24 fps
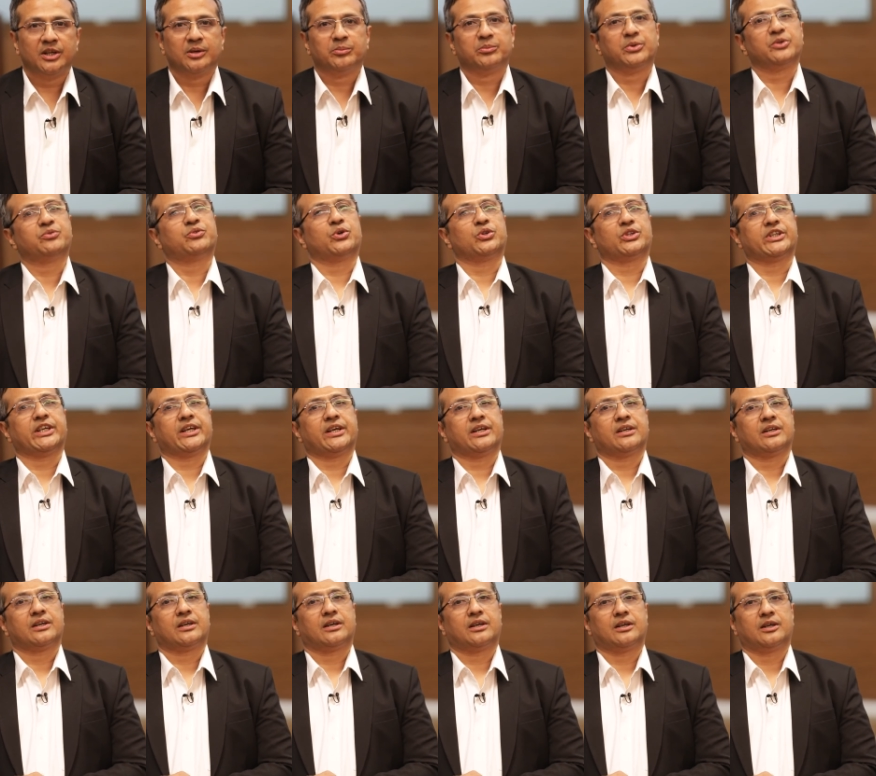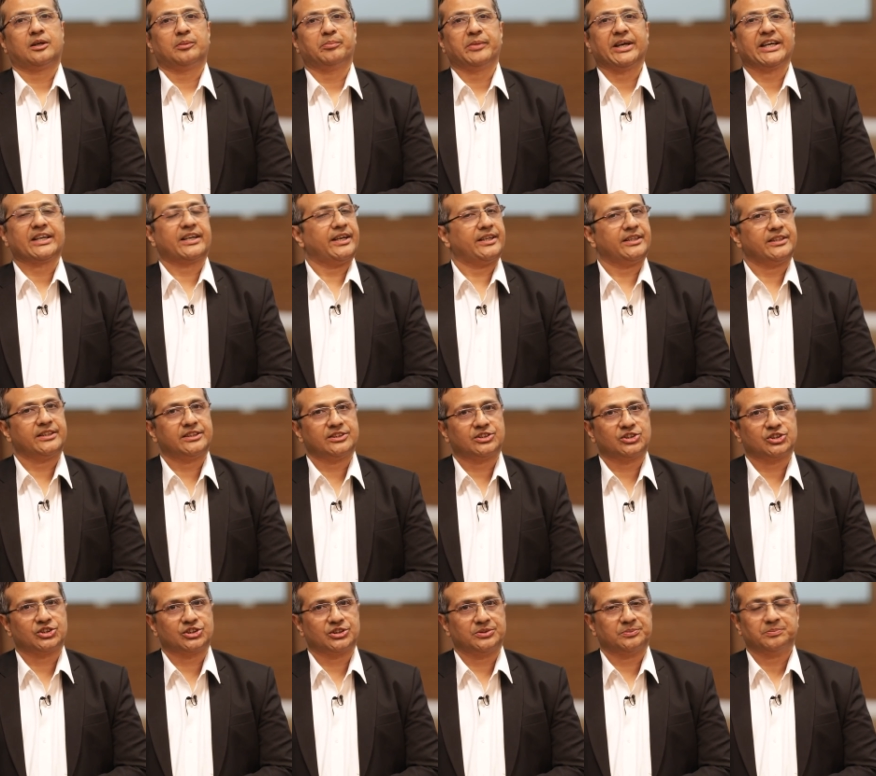before they uh, make any
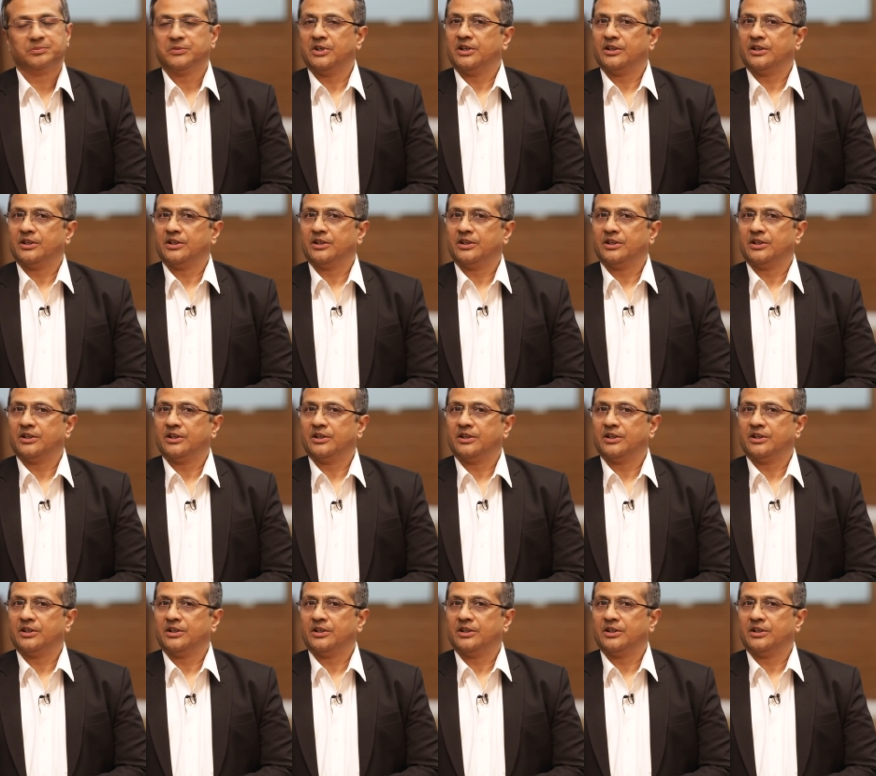decision.